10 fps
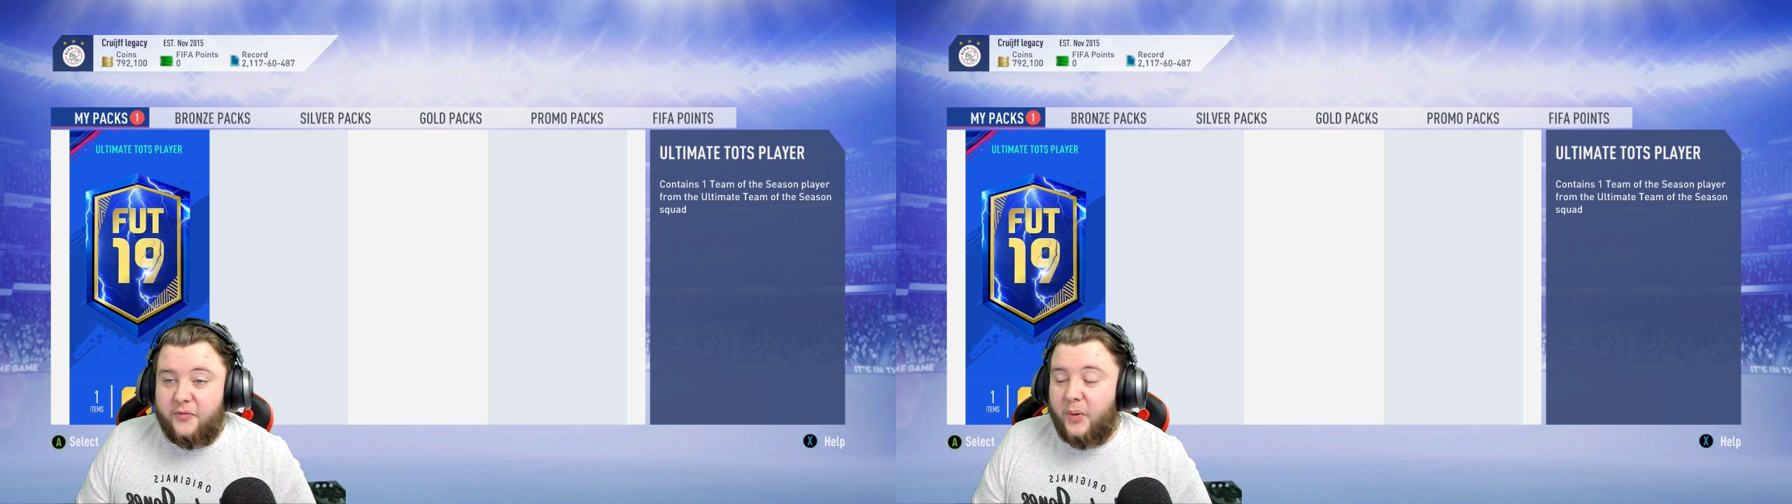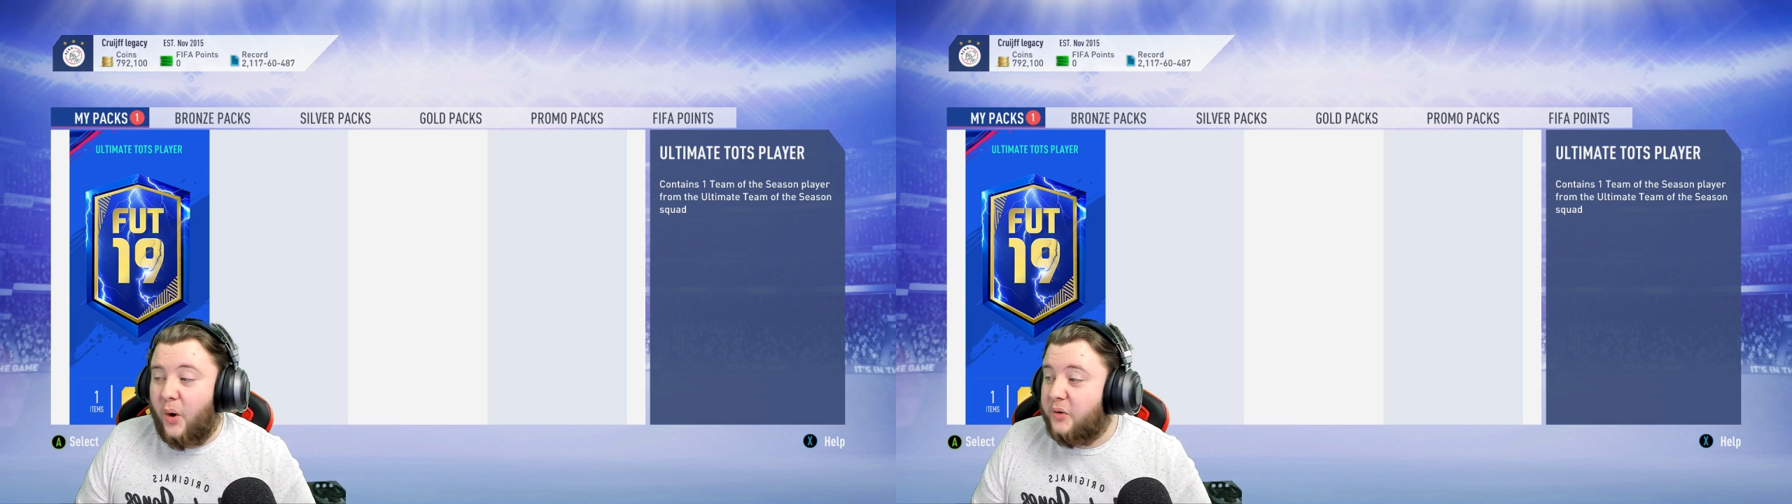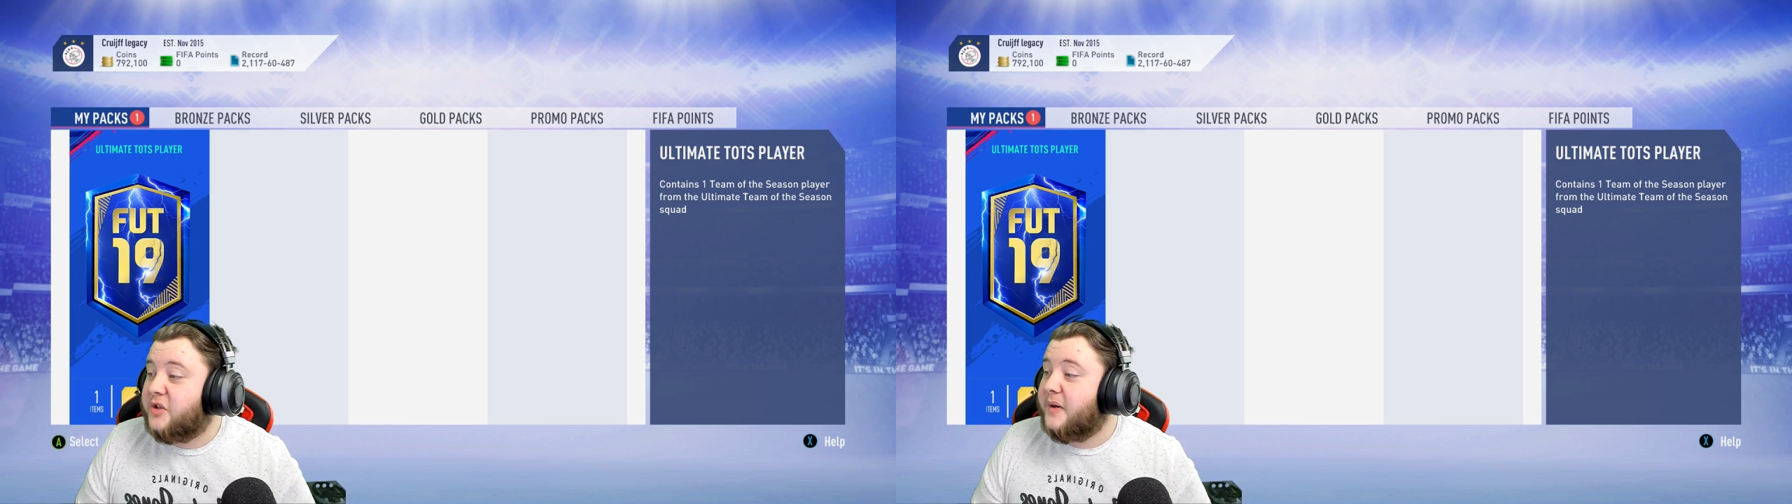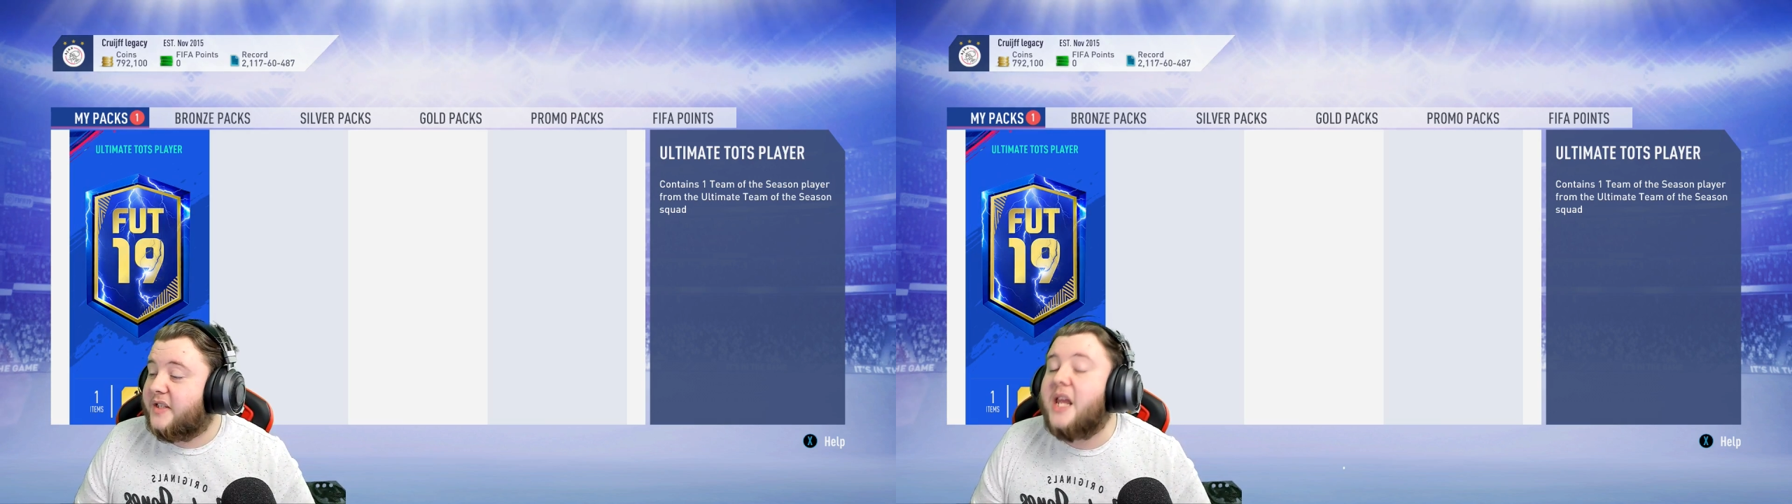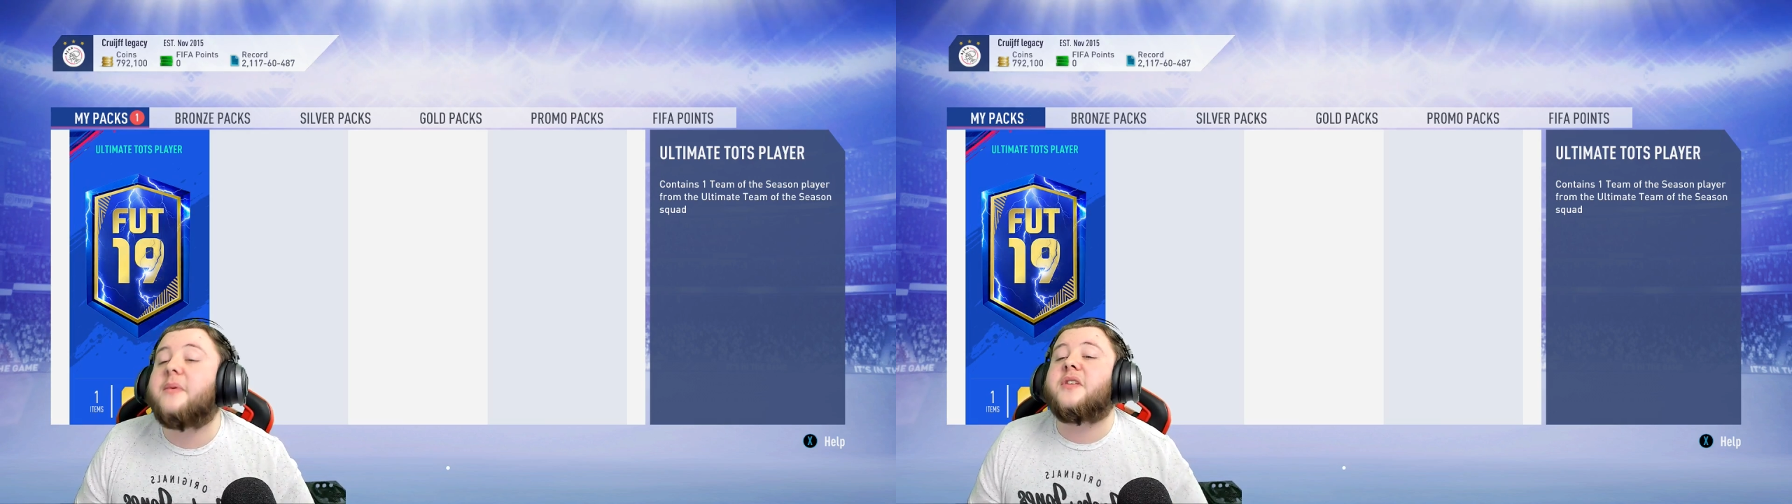But Ultimate
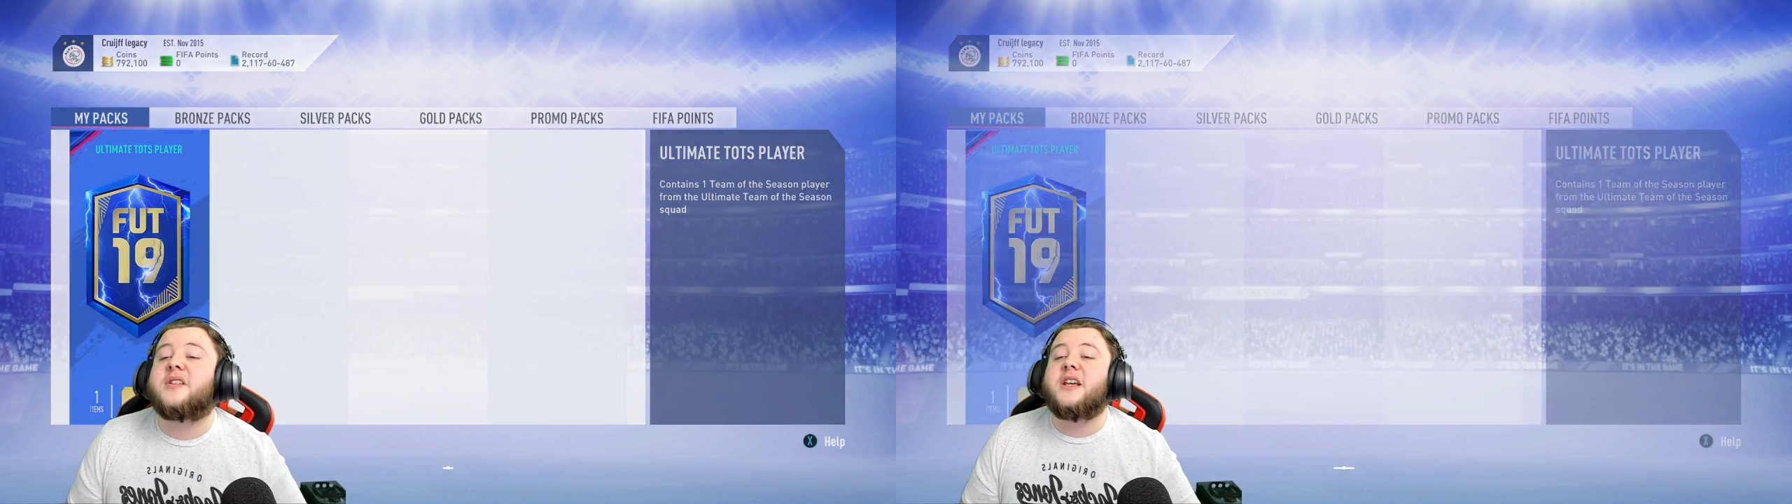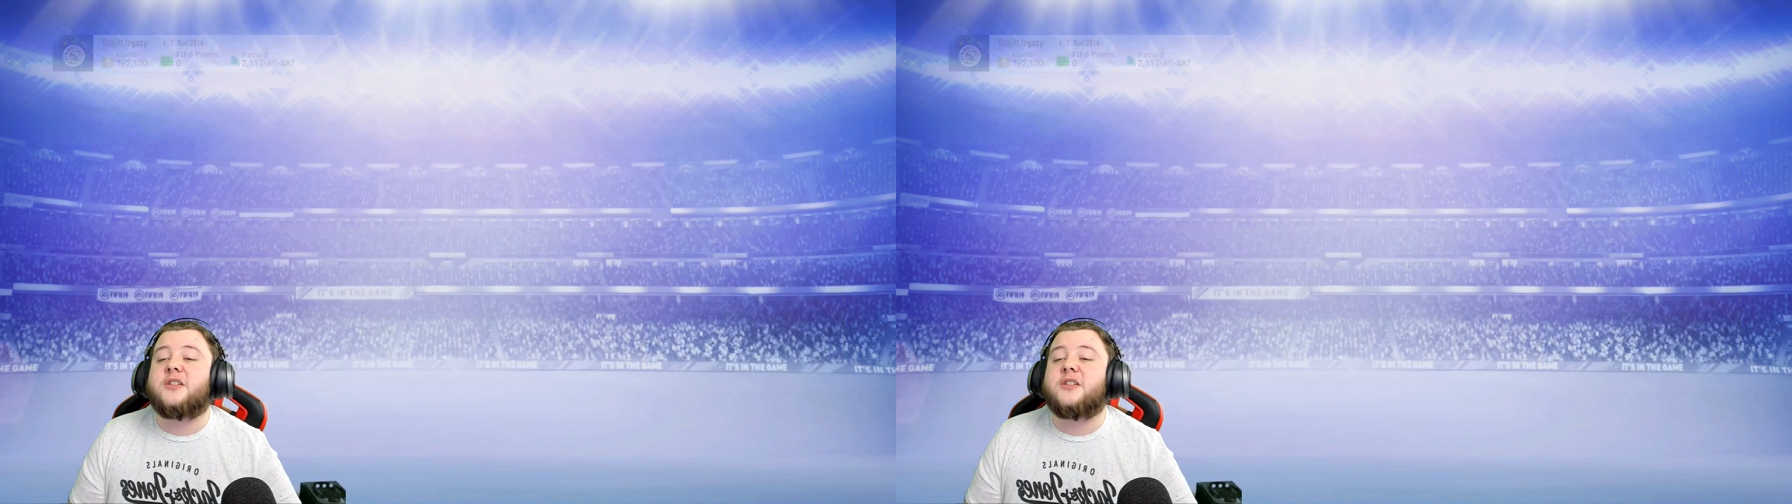Team of the Season